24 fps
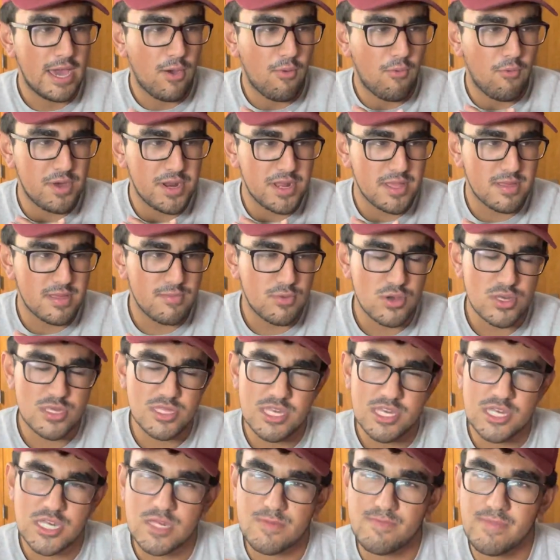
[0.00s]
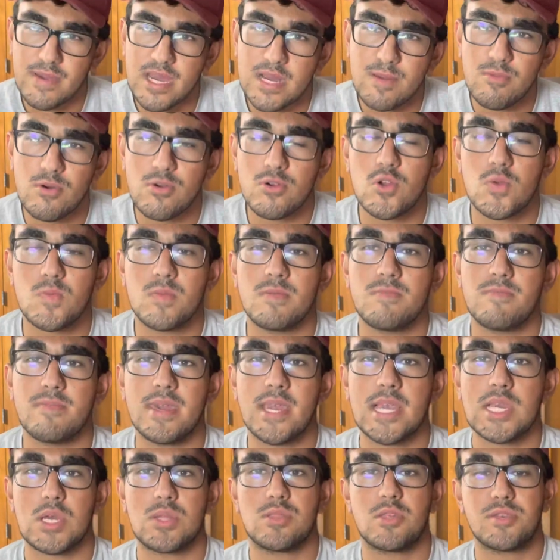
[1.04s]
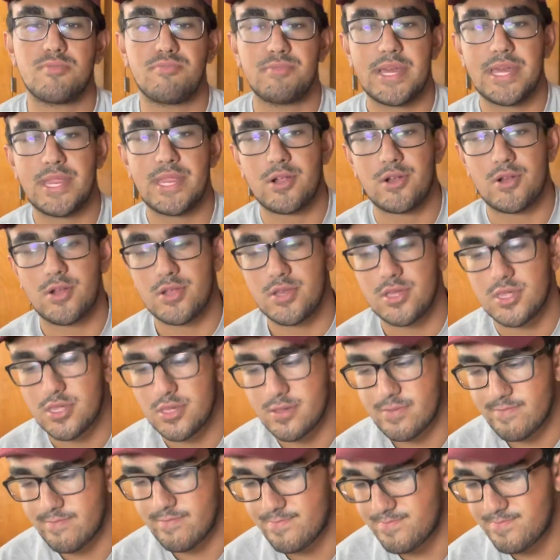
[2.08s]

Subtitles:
One of the most despicable human beings on this planet Earth.